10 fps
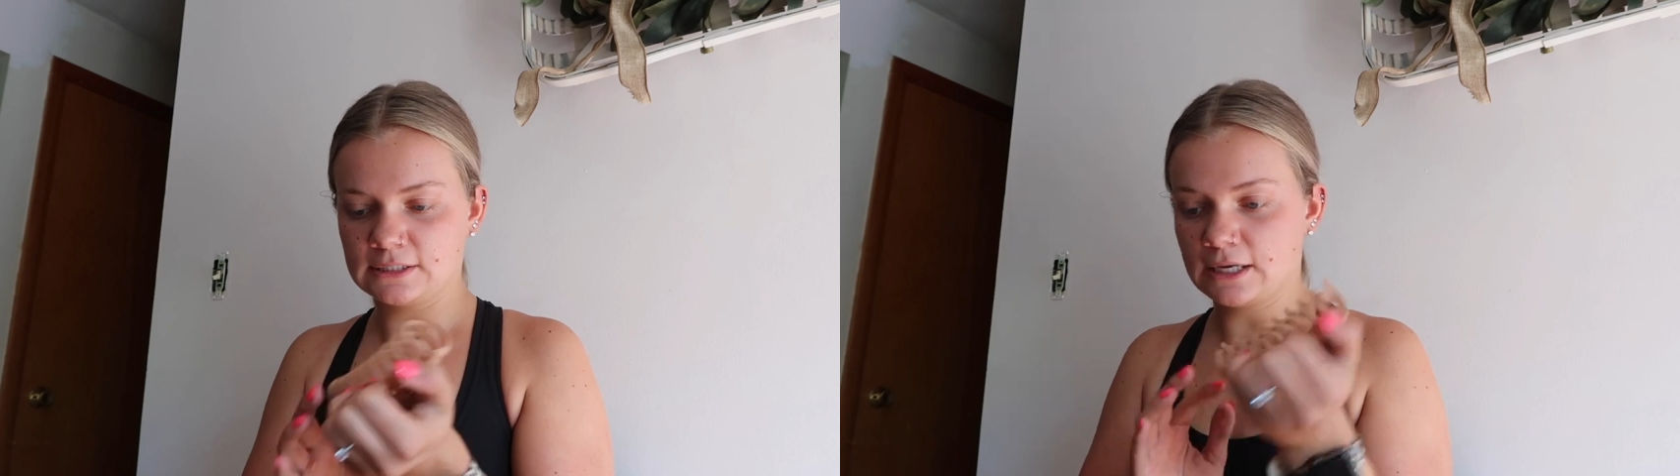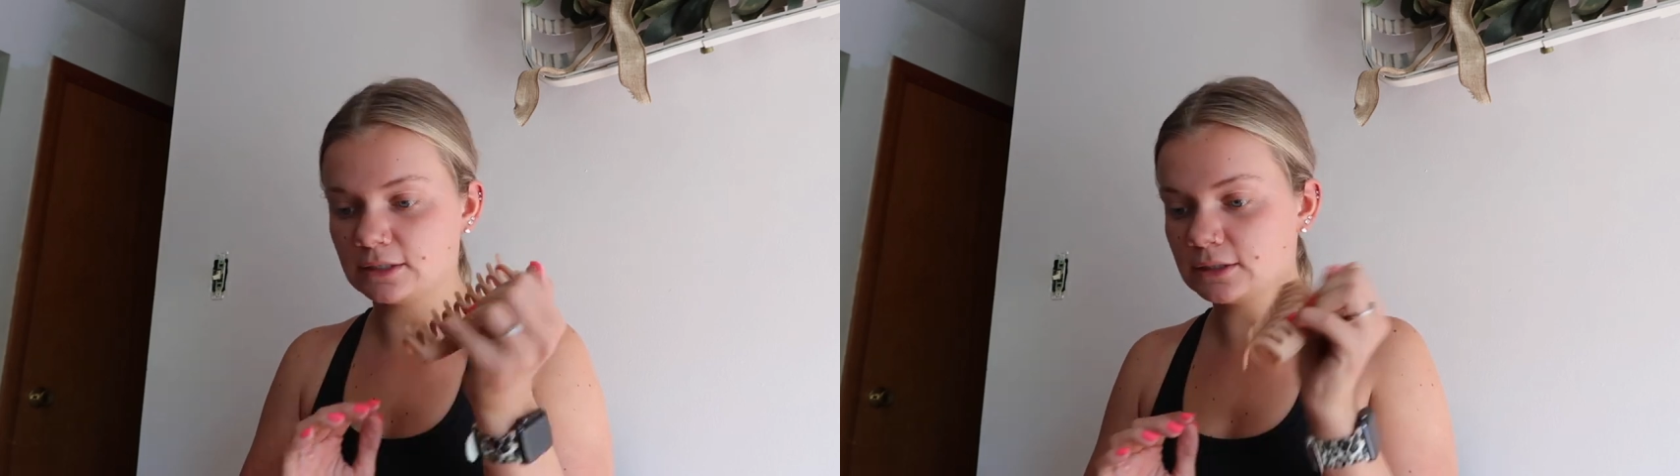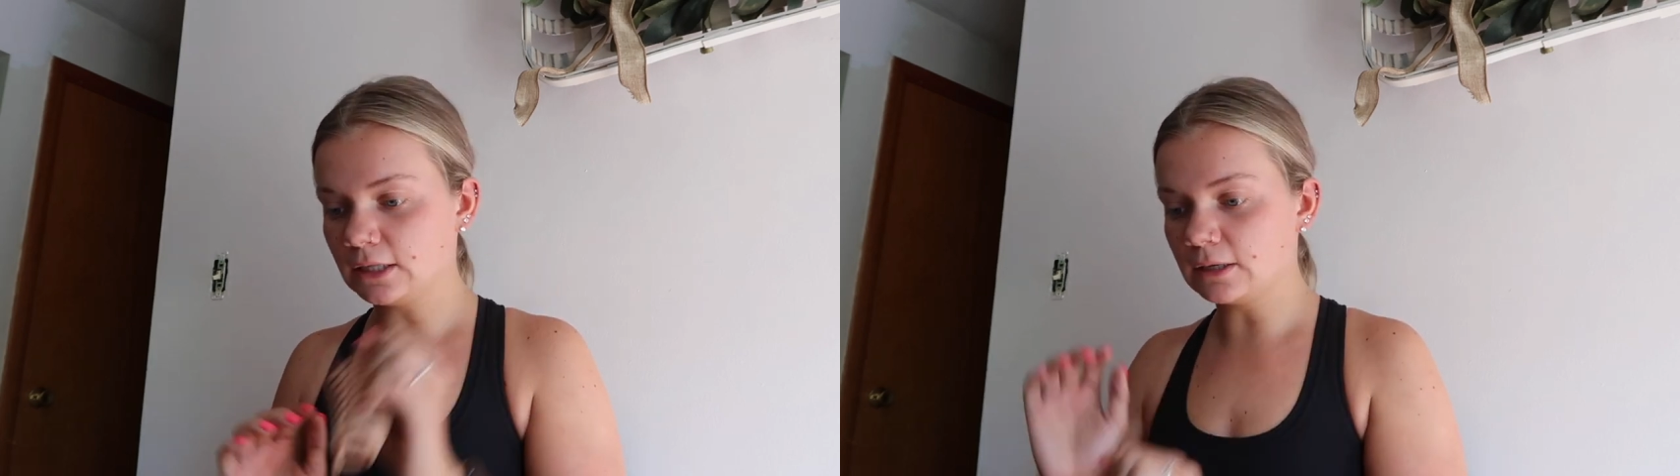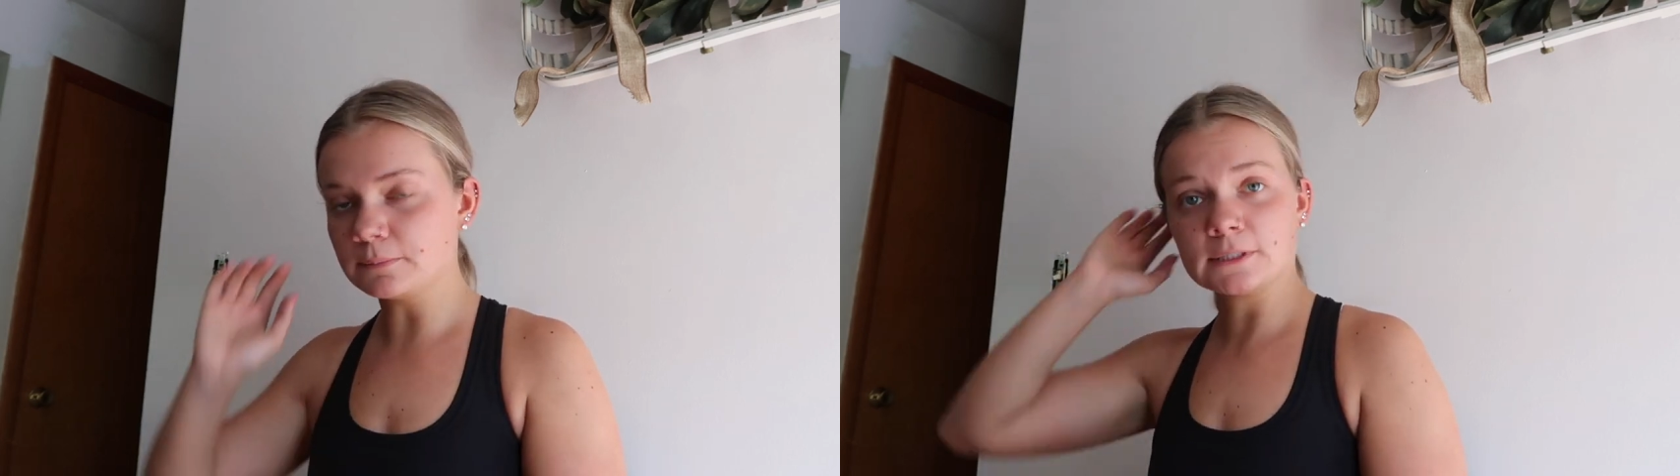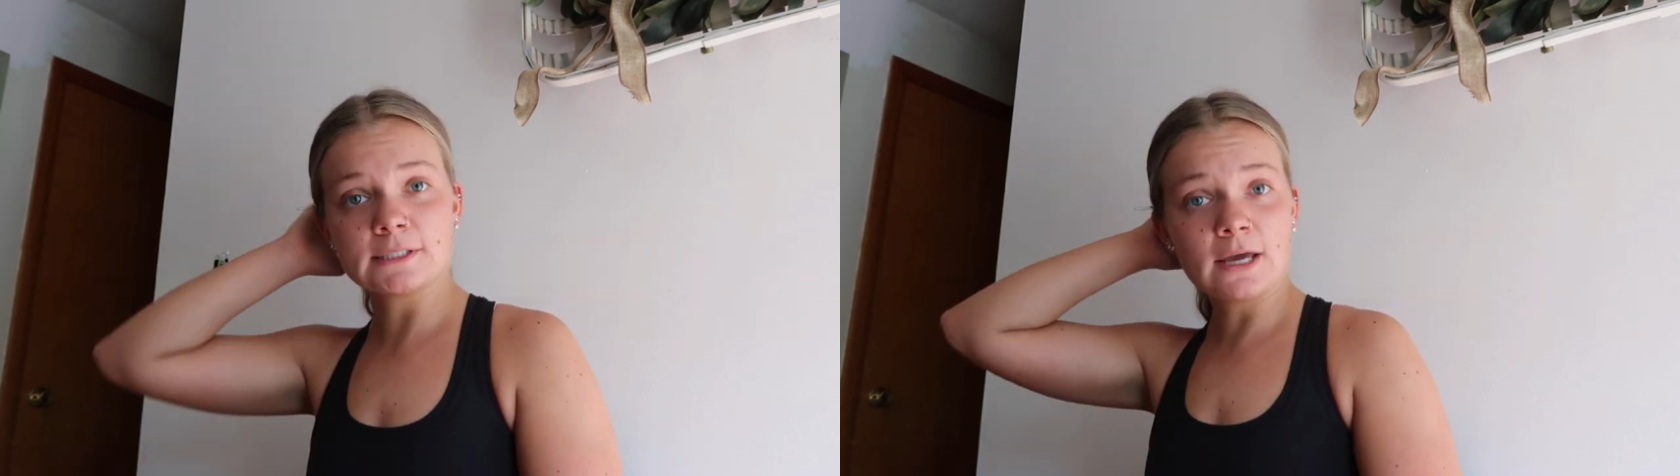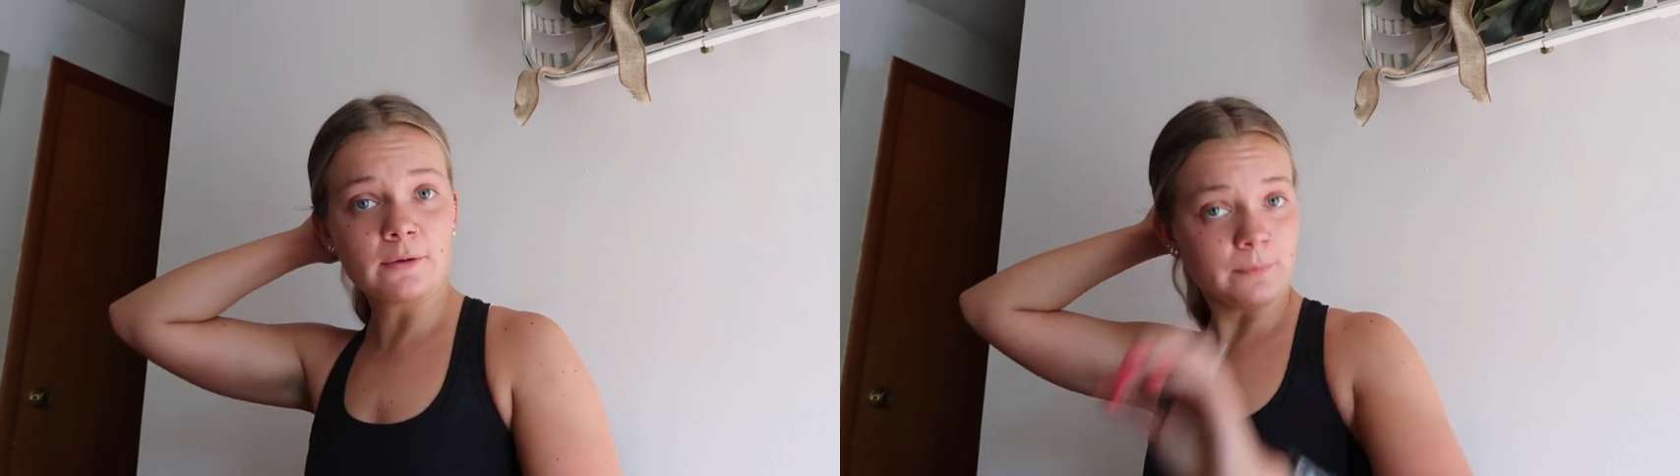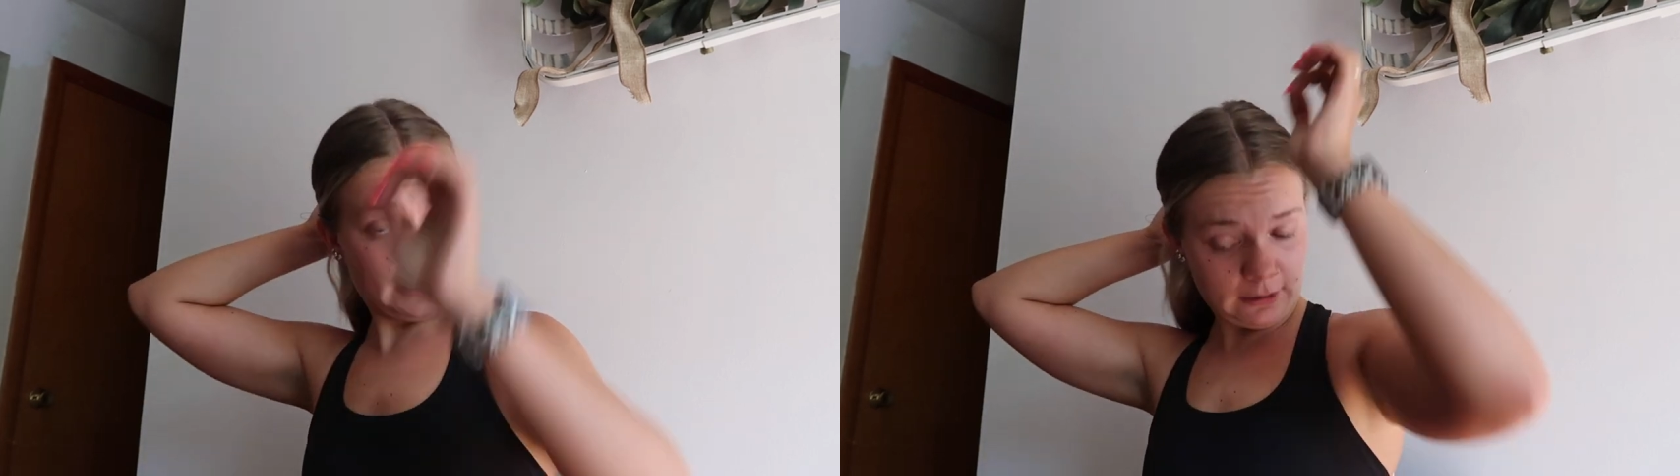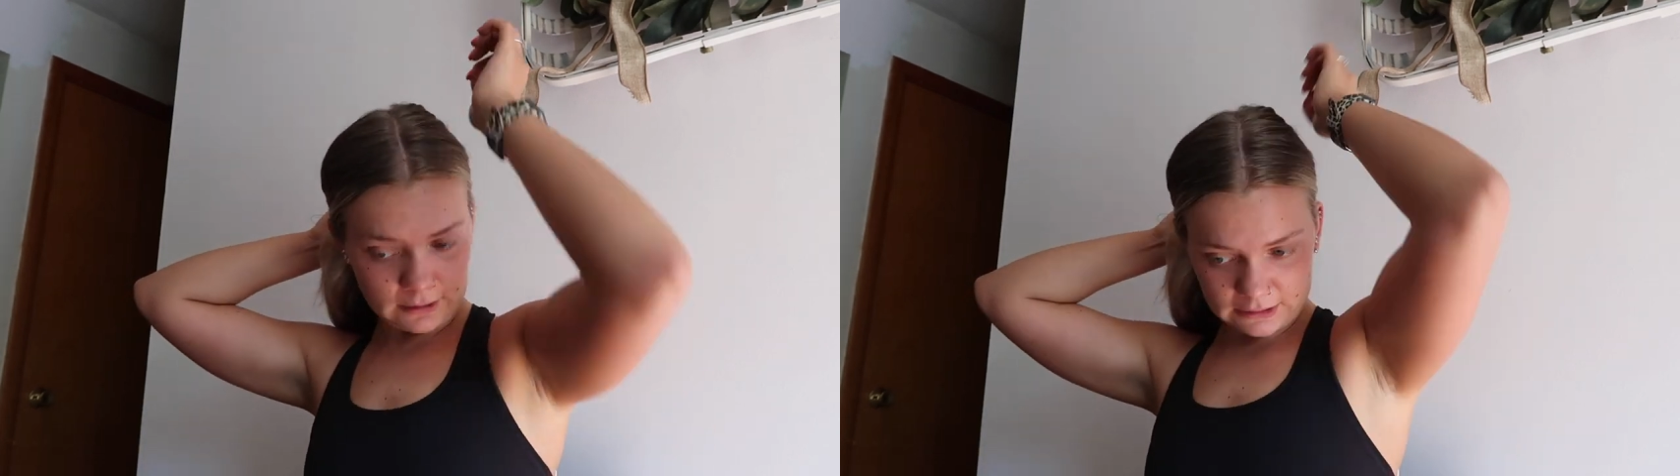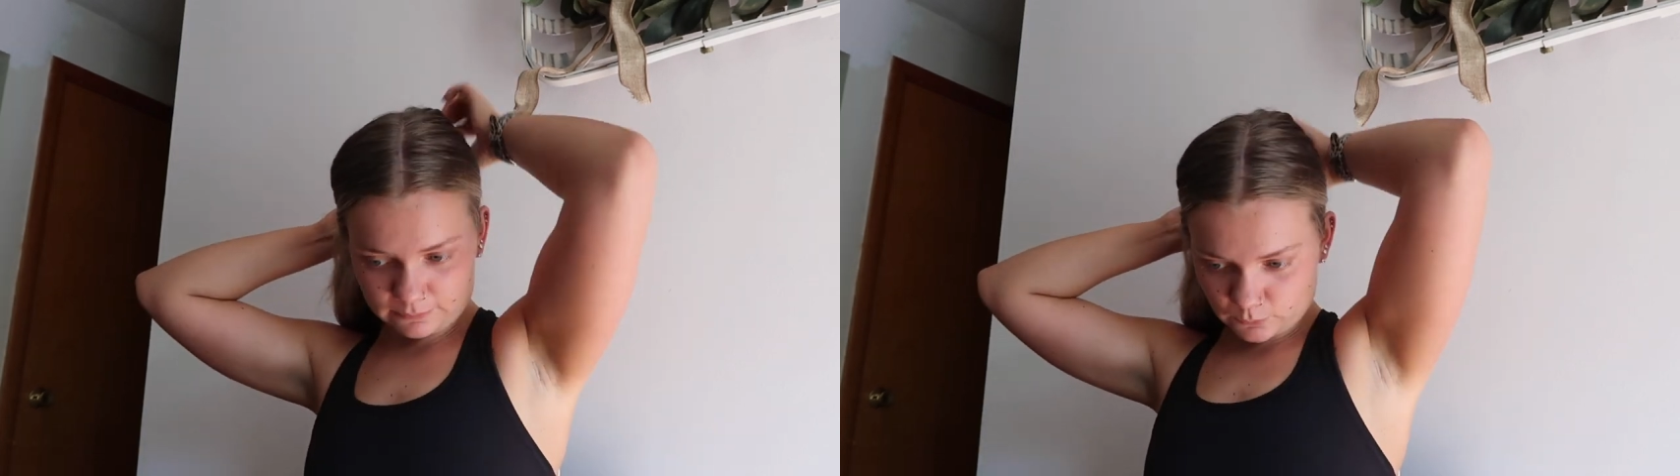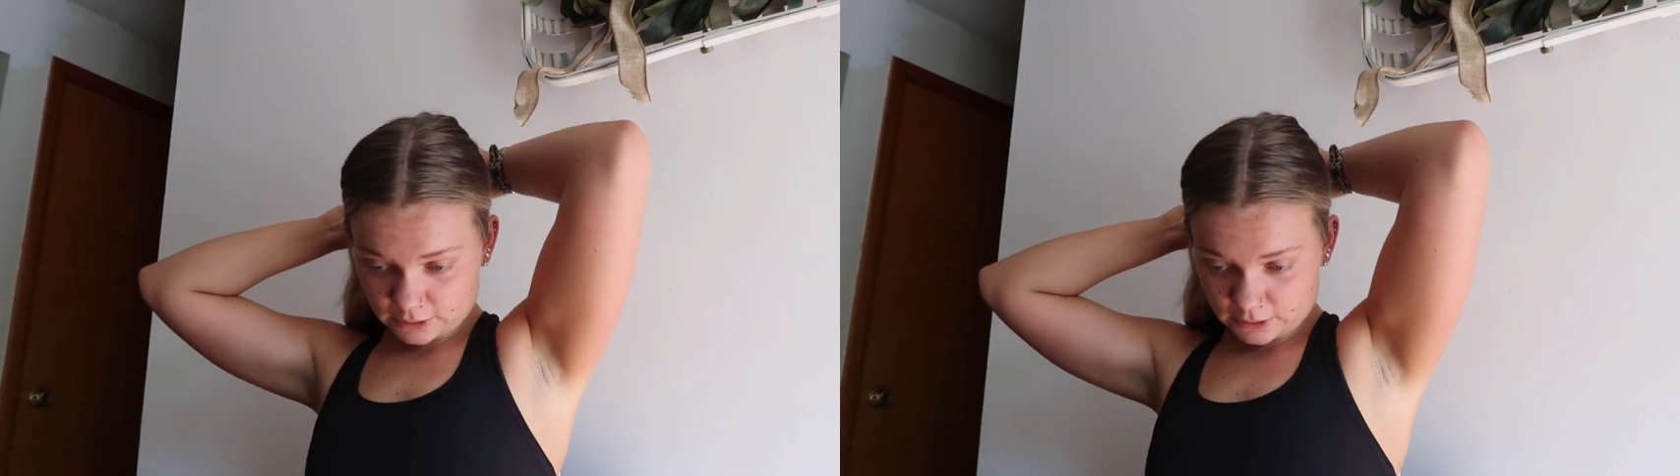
exact clips, so I got them.